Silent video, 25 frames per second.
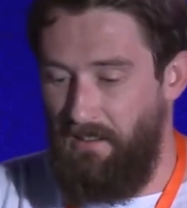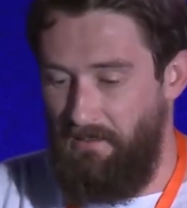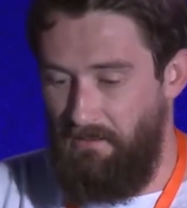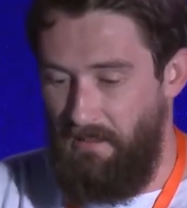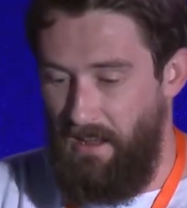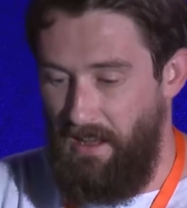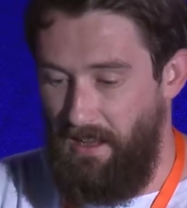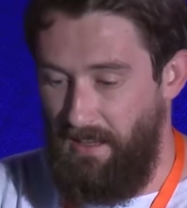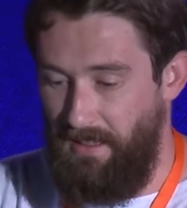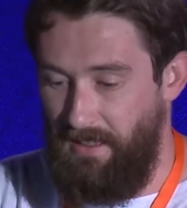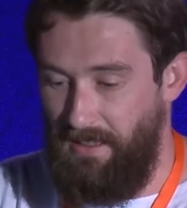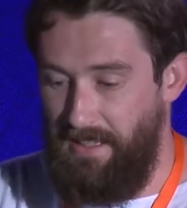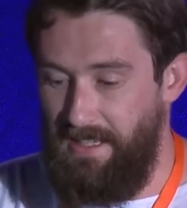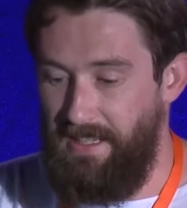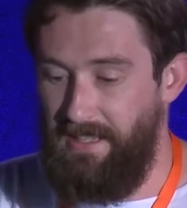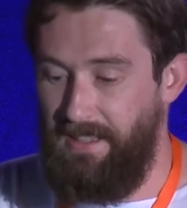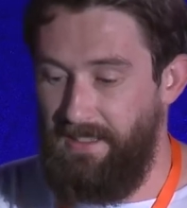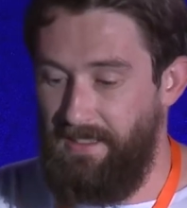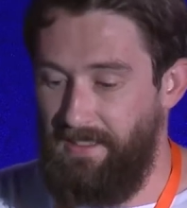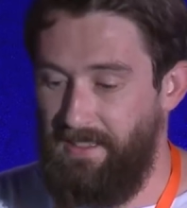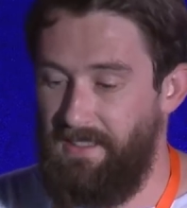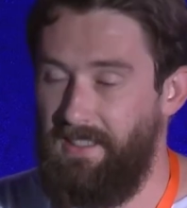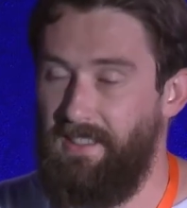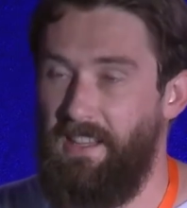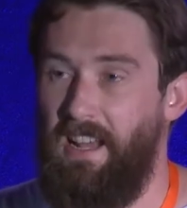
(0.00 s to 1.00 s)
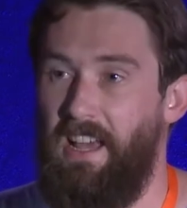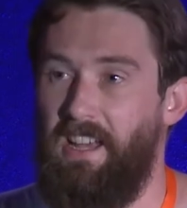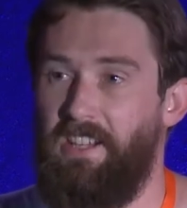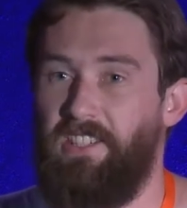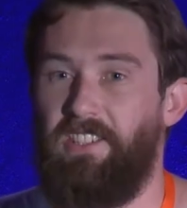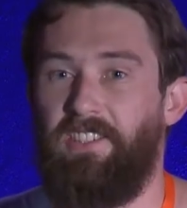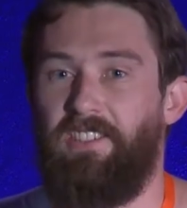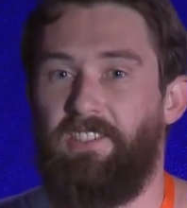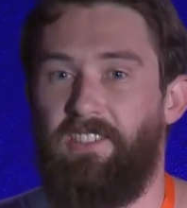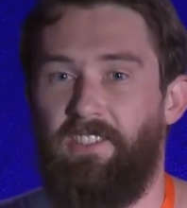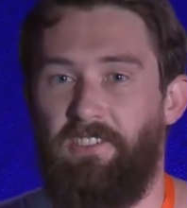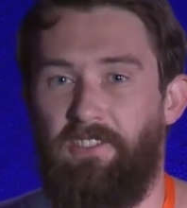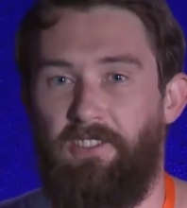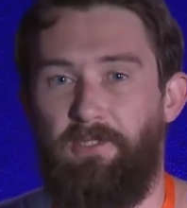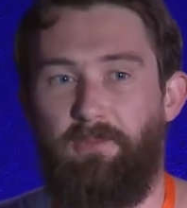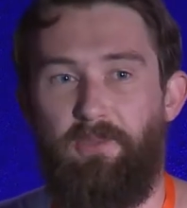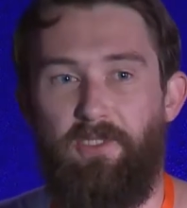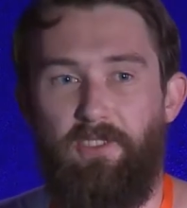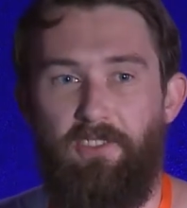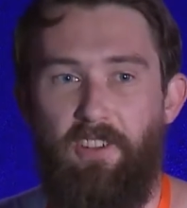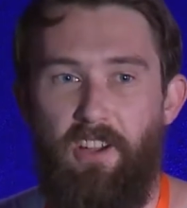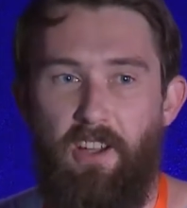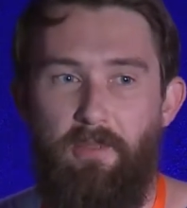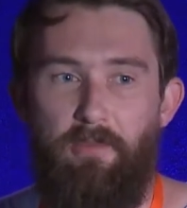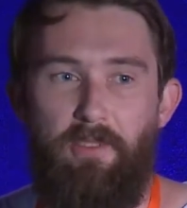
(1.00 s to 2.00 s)
leading slashes
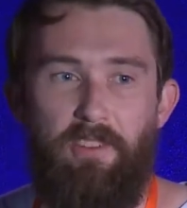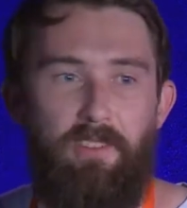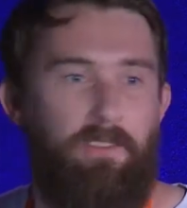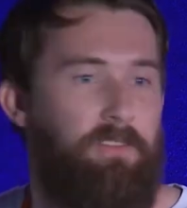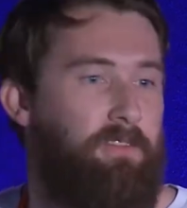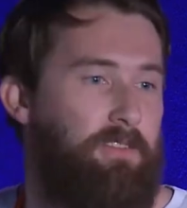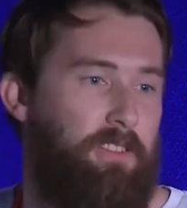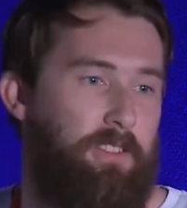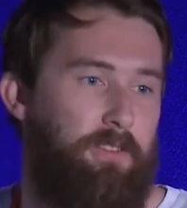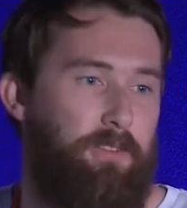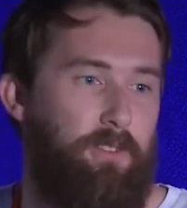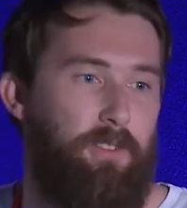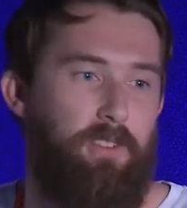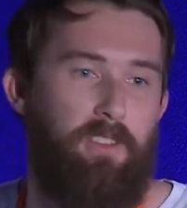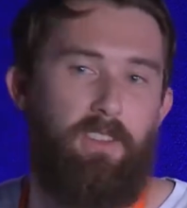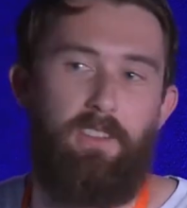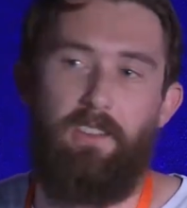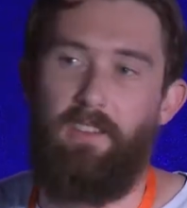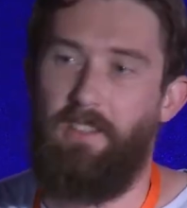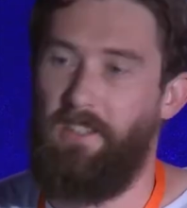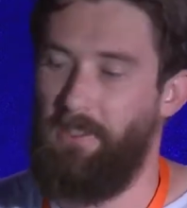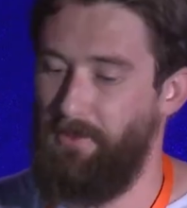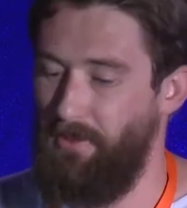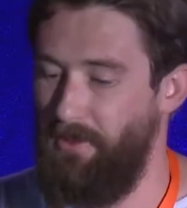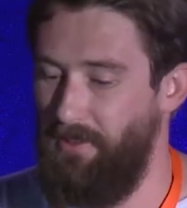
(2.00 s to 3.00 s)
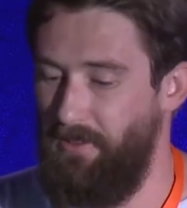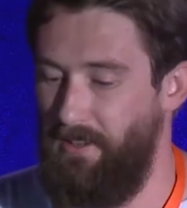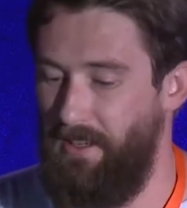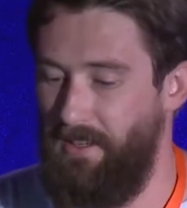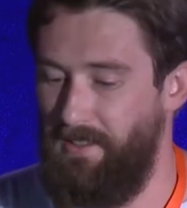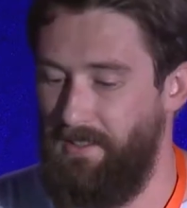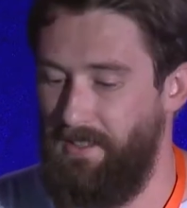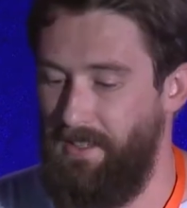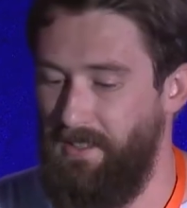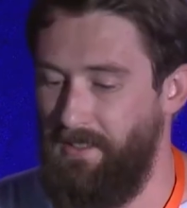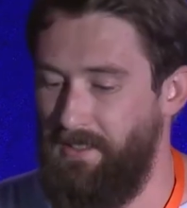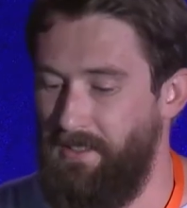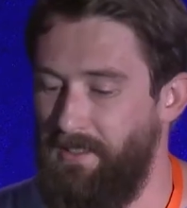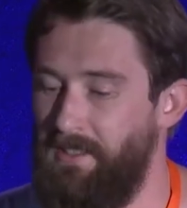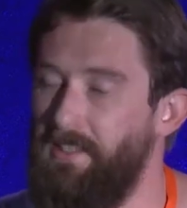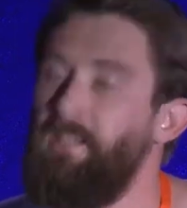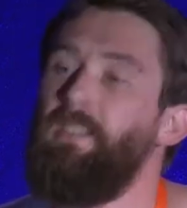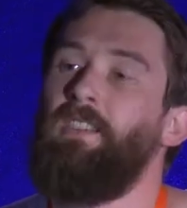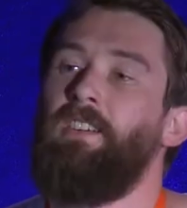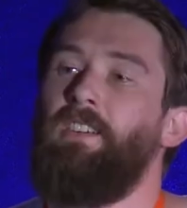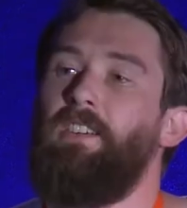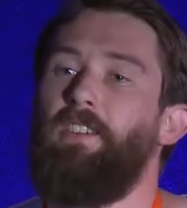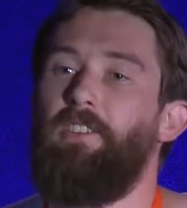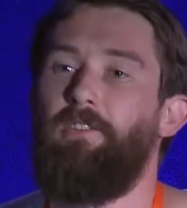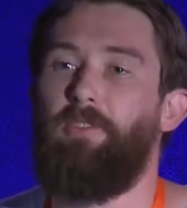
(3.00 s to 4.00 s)
subscriber, if you can guess what that does.
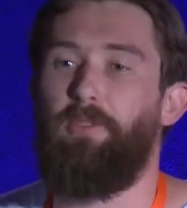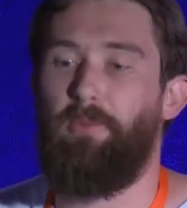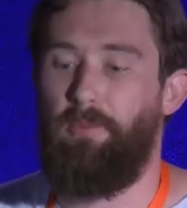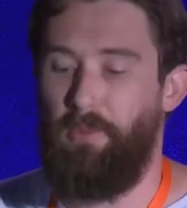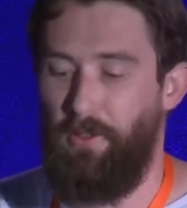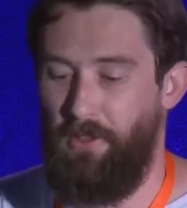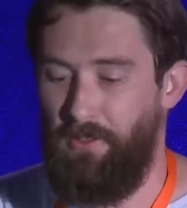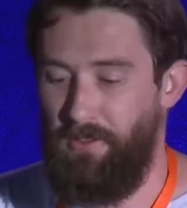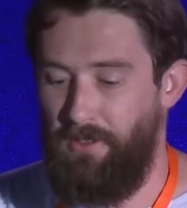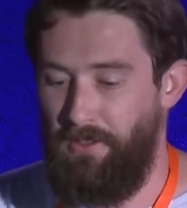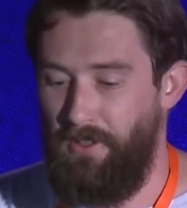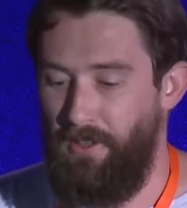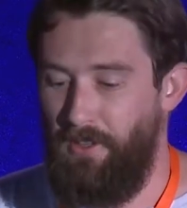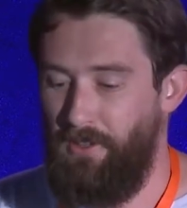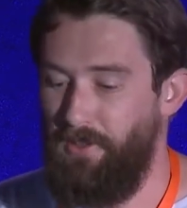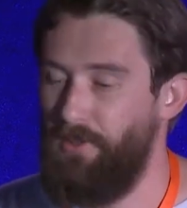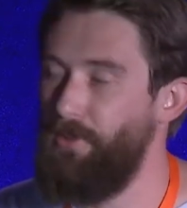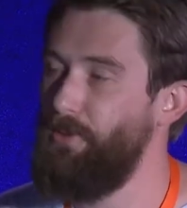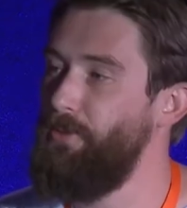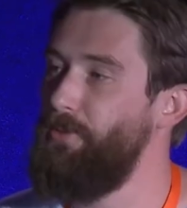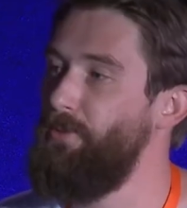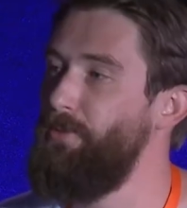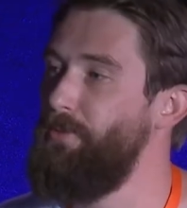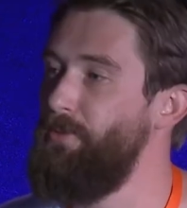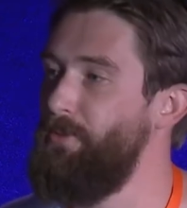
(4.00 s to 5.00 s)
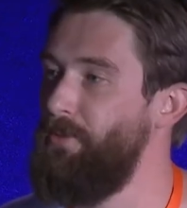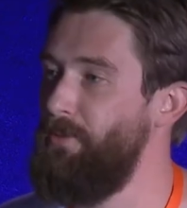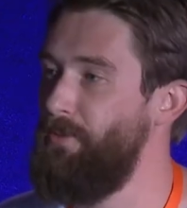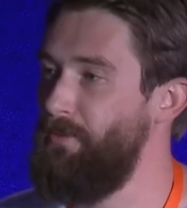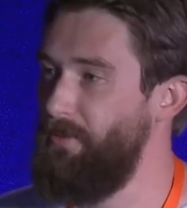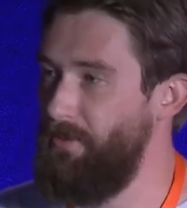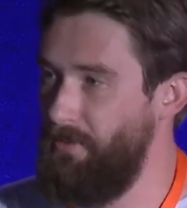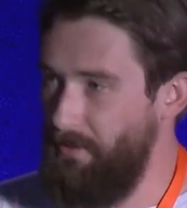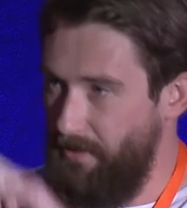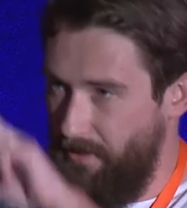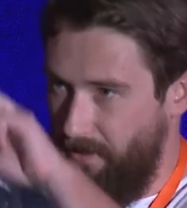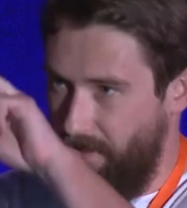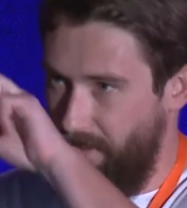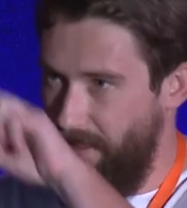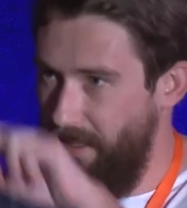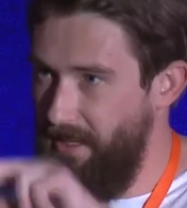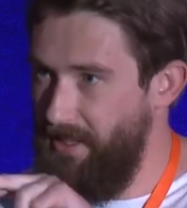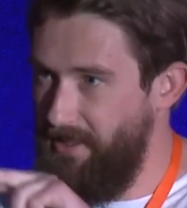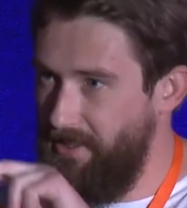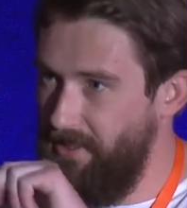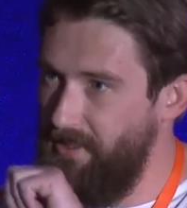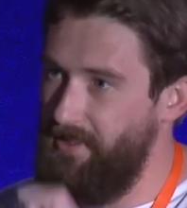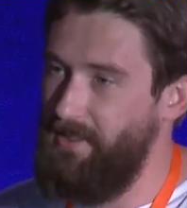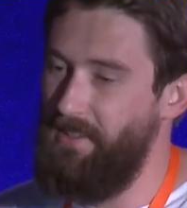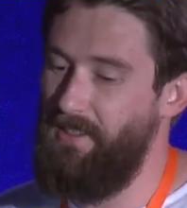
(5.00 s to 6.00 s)
If you put 2
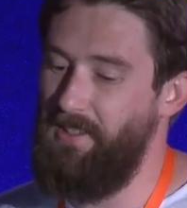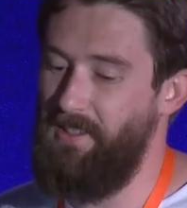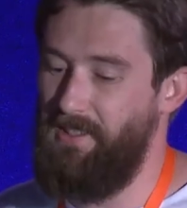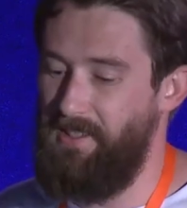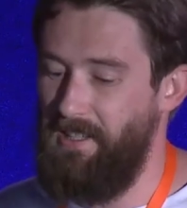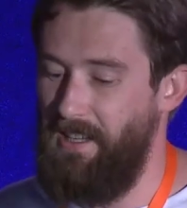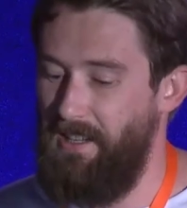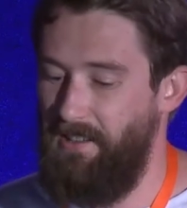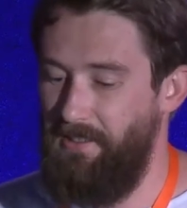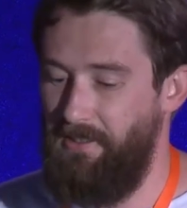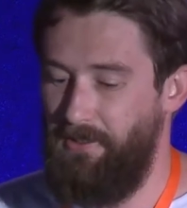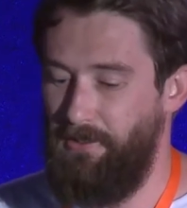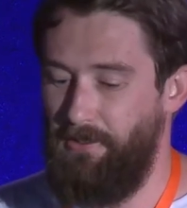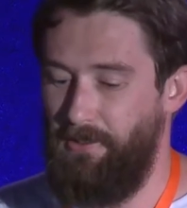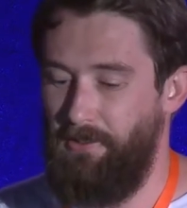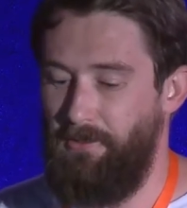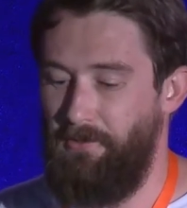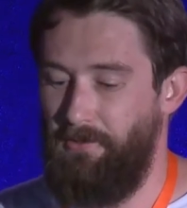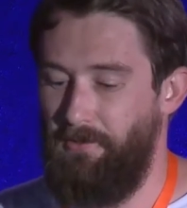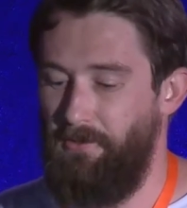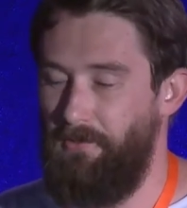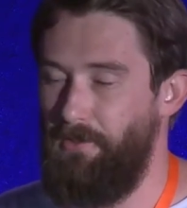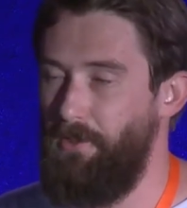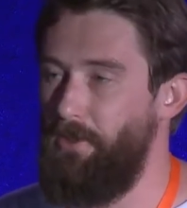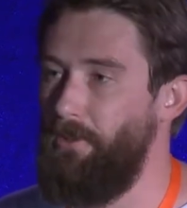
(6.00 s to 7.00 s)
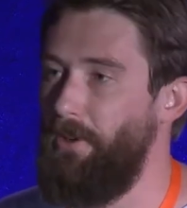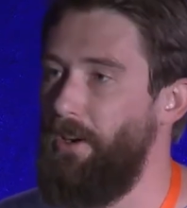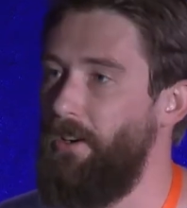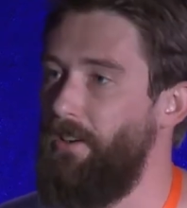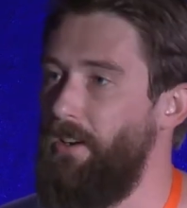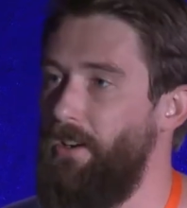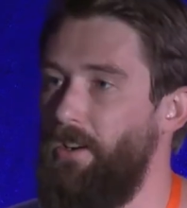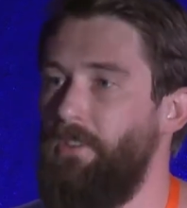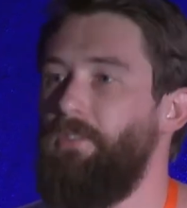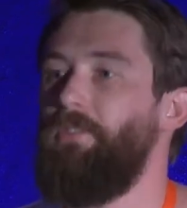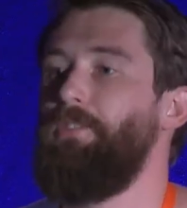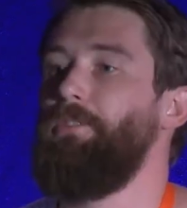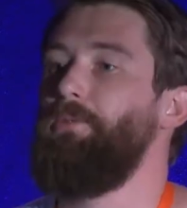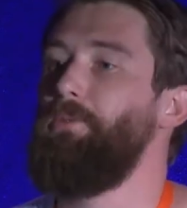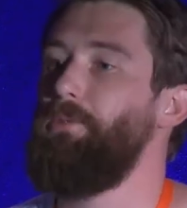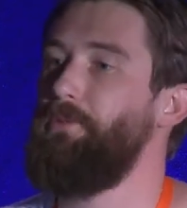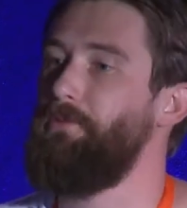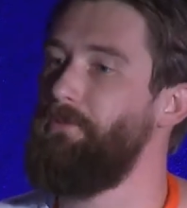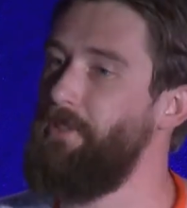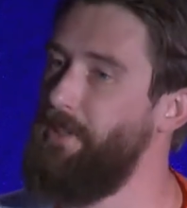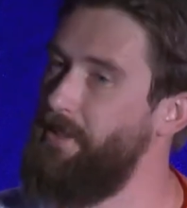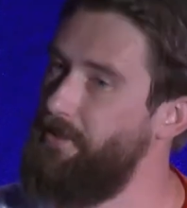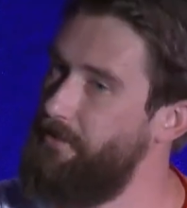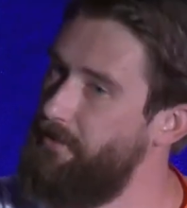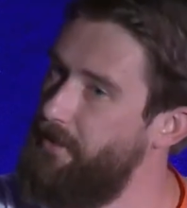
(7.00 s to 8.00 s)
slashes at the start of your URL, it will
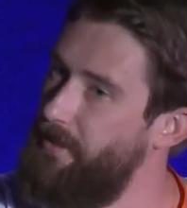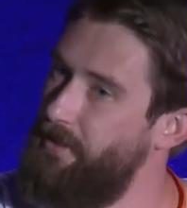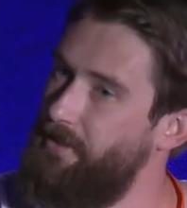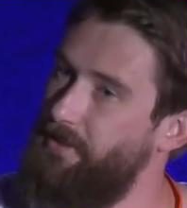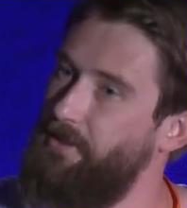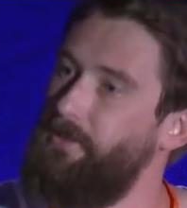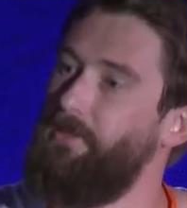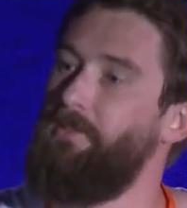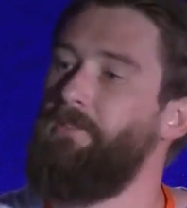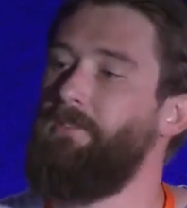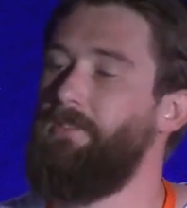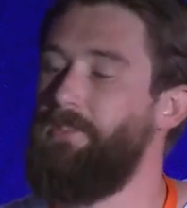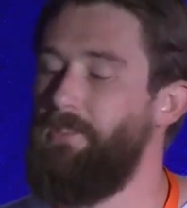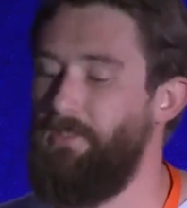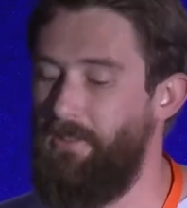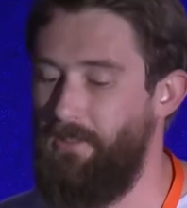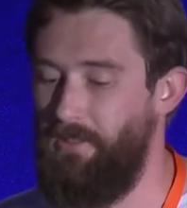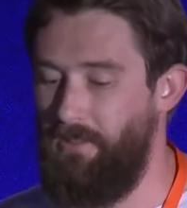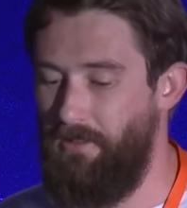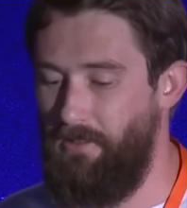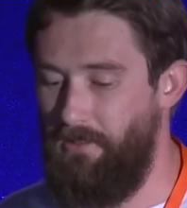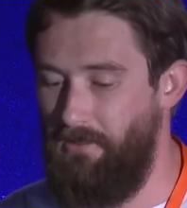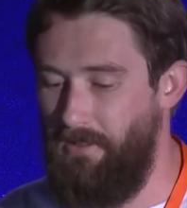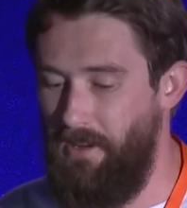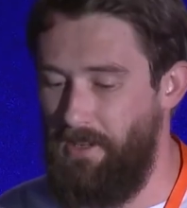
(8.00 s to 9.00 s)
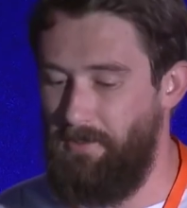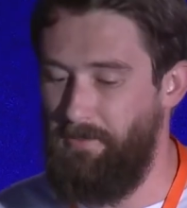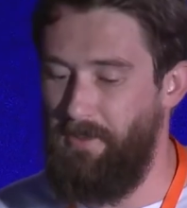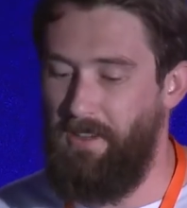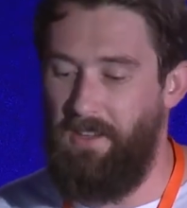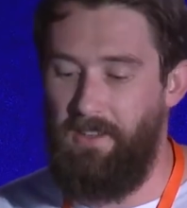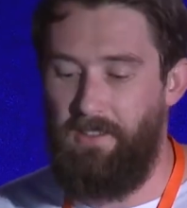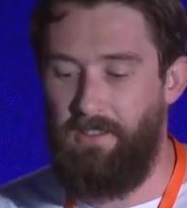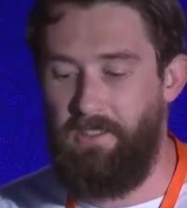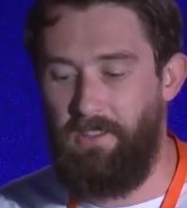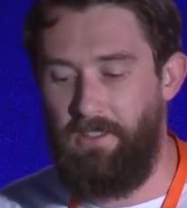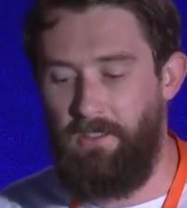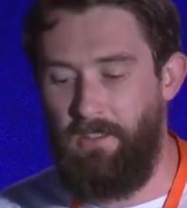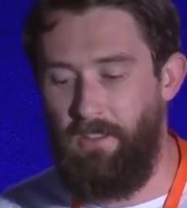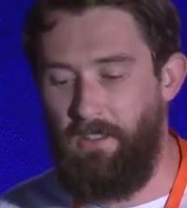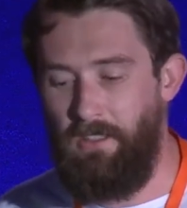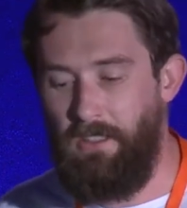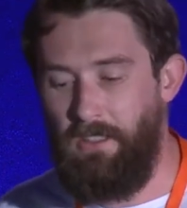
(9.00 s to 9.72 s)
redirect you to the correct page.